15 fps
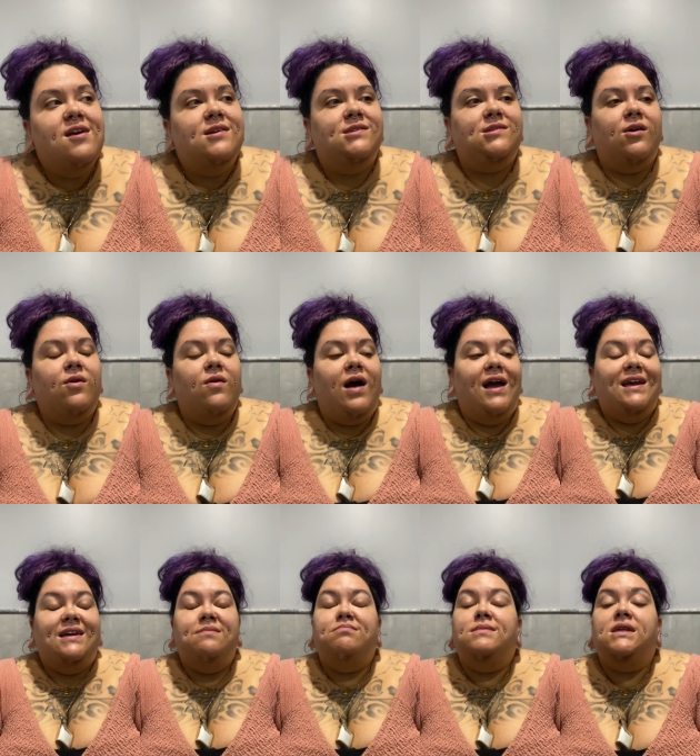so
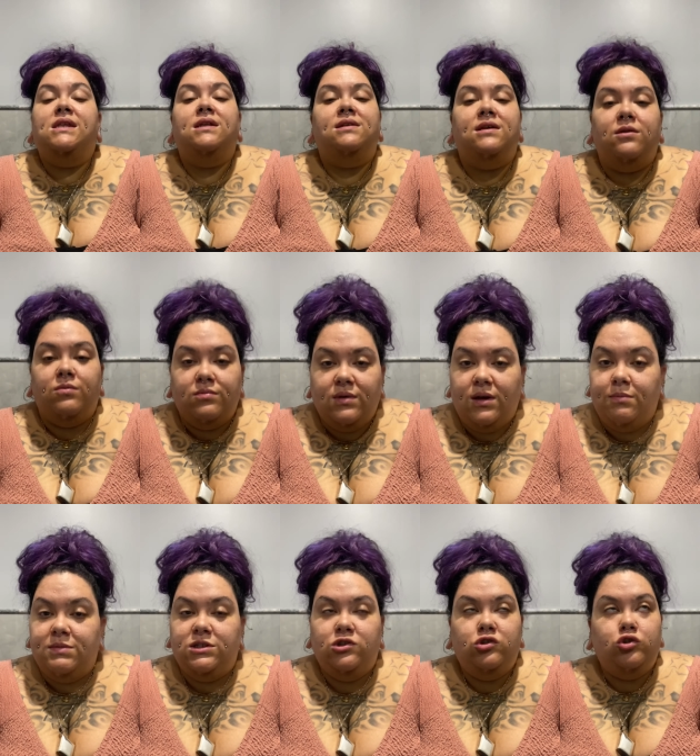I'm
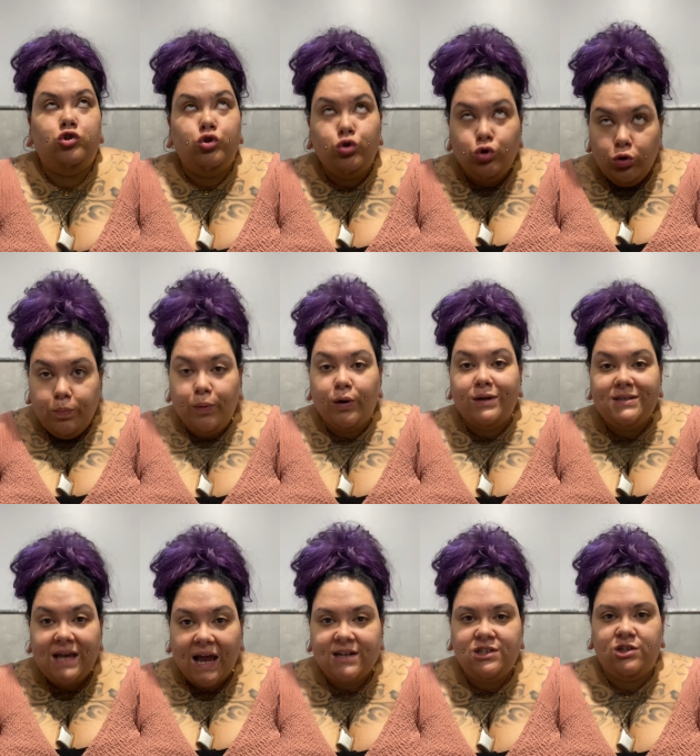super
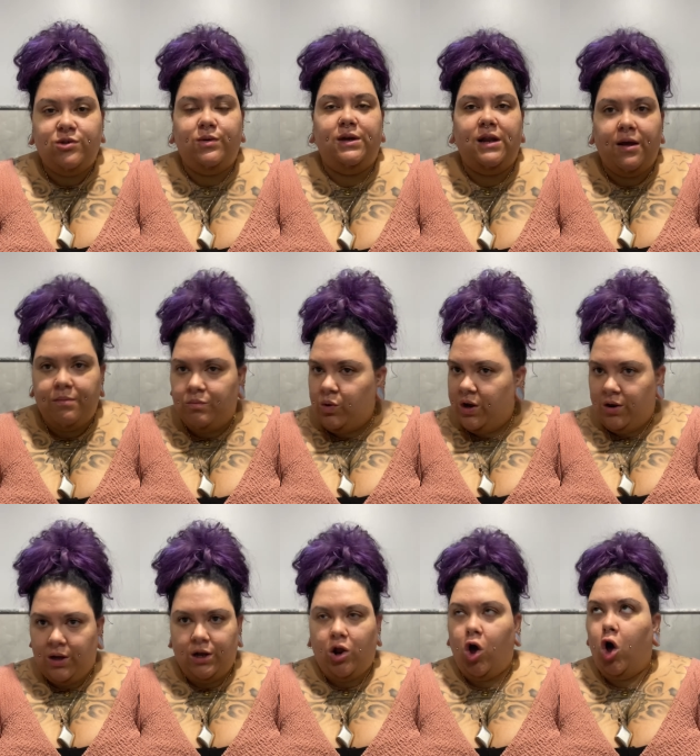attached to it, and I'm wearing
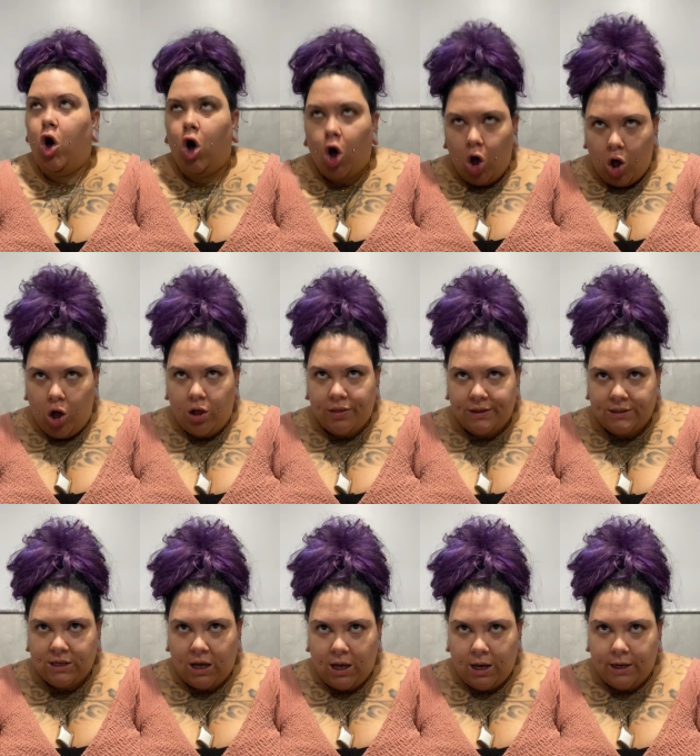it all the
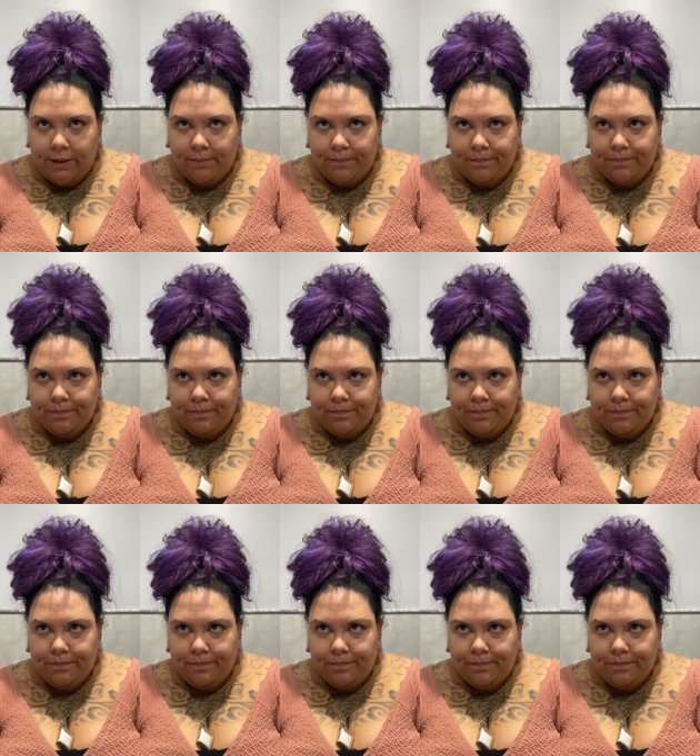time.